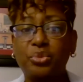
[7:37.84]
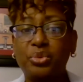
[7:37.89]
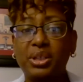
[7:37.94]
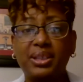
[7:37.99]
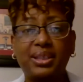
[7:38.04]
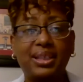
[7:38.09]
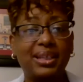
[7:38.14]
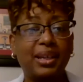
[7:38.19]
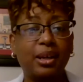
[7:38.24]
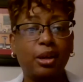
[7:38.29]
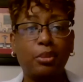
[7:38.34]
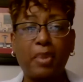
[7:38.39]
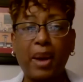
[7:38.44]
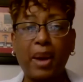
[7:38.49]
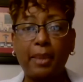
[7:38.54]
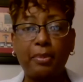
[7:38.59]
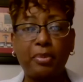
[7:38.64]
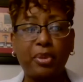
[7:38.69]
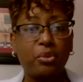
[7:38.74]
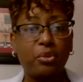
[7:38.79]
with DLA
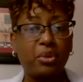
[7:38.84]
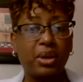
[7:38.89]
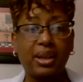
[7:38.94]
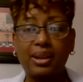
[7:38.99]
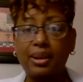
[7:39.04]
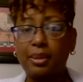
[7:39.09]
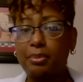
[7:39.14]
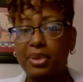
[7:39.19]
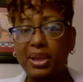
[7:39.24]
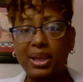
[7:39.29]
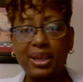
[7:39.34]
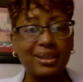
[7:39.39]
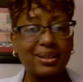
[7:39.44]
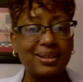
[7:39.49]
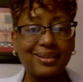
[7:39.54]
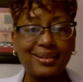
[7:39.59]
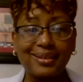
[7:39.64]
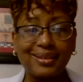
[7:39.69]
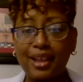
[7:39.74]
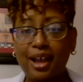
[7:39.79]
Piper, one of the
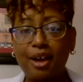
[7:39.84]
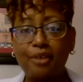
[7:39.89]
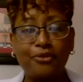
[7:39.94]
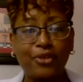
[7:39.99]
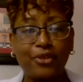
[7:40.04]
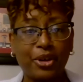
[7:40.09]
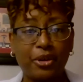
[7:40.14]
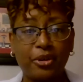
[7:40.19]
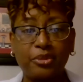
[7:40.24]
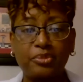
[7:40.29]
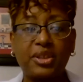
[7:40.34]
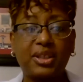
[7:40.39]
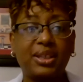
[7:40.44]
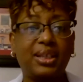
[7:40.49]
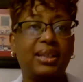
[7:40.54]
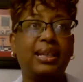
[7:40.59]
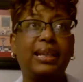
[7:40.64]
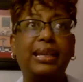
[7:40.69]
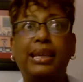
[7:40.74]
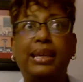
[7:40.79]
biggest law firms,
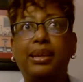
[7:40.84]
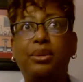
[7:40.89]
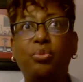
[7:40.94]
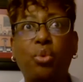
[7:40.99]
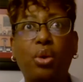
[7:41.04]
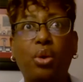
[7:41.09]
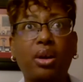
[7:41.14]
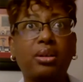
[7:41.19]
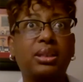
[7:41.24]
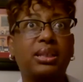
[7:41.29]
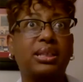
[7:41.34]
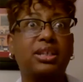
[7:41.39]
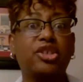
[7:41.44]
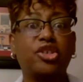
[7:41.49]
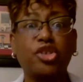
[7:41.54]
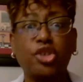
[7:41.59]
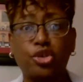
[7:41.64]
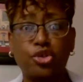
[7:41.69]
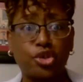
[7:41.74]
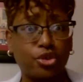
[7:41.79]
and he worked
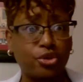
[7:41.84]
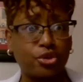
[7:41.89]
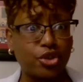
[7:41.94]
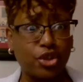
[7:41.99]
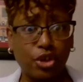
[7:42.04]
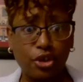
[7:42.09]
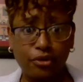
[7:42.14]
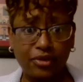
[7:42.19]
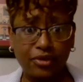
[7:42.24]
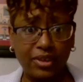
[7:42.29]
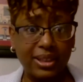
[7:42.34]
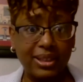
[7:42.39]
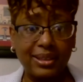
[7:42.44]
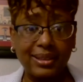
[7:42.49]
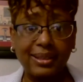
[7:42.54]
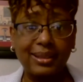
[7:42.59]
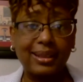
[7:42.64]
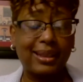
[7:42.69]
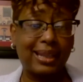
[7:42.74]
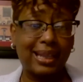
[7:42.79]
in social
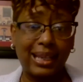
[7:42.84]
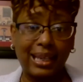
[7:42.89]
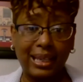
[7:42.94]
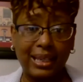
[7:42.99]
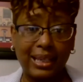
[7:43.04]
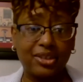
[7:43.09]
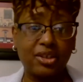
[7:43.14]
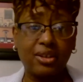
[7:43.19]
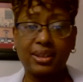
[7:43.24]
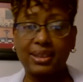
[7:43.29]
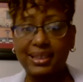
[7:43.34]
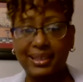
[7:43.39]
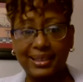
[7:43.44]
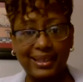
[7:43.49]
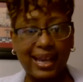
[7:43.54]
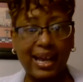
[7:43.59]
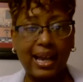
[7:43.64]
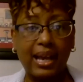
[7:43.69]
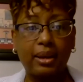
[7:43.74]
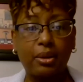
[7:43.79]
service things on the
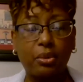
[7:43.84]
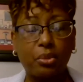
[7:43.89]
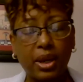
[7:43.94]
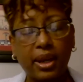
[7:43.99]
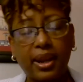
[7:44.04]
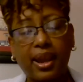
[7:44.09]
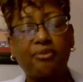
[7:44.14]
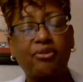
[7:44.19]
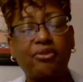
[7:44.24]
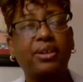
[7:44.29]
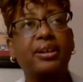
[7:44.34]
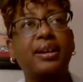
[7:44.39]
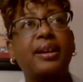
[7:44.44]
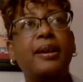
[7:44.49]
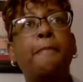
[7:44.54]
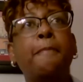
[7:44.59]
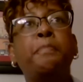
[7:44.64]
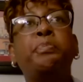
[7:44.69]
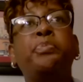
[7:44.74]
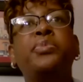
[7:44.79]
side or whatever.
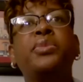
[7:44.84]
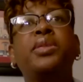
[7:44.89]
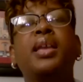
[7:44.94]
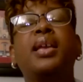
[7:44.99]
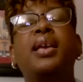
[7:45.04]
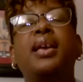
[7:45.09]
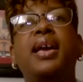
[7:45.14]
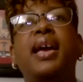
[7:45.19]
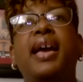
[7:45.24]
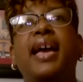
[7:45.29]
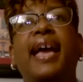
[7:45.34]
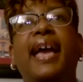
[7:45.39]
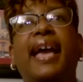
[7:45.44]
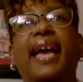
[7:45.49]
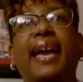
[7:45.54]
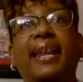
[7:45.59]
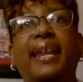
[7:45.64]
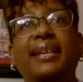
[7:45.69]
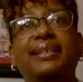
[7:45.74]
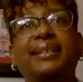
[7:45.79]

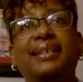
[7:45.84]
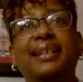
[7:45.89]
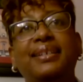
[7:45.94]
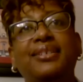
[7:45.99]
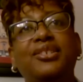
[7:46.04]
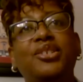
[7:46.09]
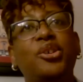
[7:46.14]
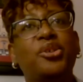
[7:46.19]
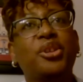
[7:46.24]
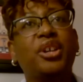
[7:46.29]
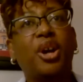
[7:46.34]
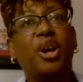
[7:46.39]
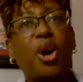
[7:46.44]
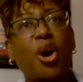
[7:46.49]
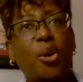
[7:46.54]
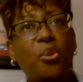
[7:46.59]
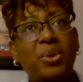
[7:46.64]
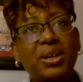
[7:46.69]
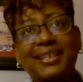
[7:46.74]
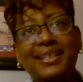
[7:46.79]
And he said, So,
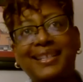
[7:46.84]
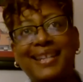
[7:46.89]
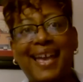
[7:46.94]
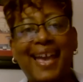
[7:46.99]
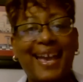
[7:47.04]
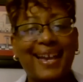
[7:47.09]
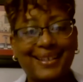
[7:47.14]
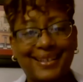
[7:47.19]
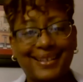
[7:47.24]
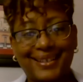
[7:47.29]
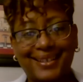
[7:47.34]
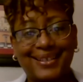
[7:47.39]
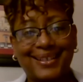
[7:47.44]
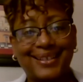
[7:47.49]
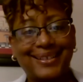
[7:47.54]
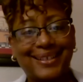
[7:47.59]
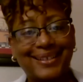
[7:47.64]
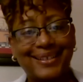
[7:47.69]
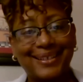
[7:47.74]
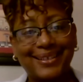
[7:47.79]
Nicole, what's
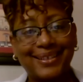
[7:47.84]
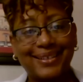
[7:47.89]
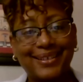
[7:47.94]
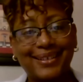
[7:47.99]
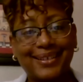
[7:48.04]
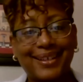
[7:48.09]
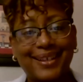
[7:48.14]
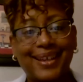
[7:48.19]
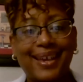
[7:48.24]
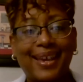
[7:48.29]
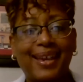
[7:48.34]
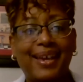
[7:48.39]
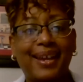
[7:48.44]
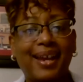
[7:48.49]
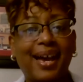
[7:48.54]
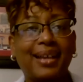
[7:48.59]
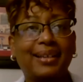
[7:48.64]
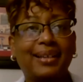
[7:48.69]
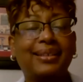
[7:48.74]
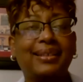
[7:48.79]
next?
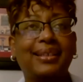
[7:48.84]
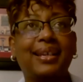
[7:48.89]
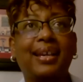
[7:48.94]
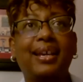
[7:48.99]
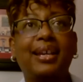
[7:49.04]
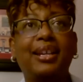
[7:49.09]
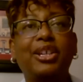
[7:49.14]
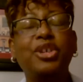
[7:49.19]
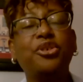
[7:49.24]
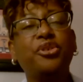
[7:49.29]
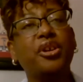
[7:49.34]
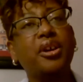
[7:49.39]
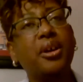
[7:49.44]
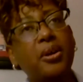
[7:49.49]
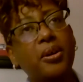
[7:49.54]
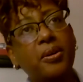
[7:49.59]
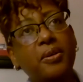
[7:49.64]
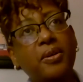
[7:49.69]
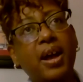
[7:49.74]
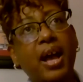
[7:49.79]
And I said, You
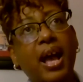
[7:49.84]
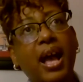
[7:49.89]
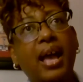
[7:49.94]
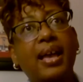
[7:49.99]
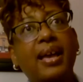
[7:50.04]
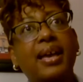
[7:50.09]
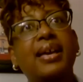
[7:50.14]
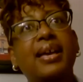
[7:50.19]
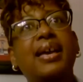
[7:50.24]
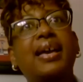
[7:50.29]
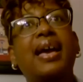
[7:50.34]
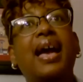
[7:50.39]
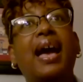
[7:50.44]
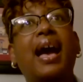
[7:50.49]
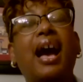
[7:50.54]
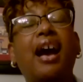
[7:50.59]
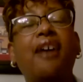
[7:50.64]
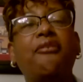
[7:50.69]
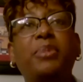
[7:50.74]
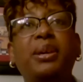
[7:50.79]
know,
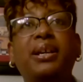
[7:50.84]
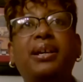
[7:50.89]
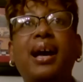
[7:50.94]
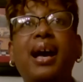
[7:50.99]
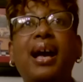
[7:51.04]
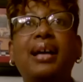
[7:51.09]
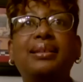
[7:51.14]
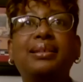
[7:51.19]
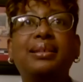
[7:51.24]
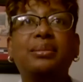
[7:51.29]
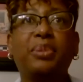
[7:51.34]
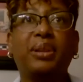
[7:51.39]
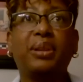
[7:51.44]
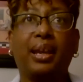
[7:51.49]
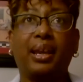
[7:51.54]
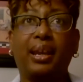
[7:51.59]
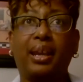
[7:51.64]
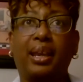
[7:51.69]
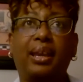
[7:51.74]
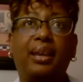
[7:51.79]
I've been
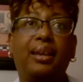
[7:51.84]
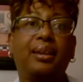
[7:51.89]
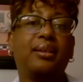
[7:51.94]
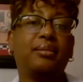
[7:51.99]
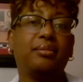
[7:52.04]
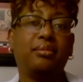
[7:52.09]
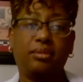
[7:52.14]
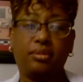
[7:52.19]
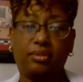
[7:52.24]
contemplating,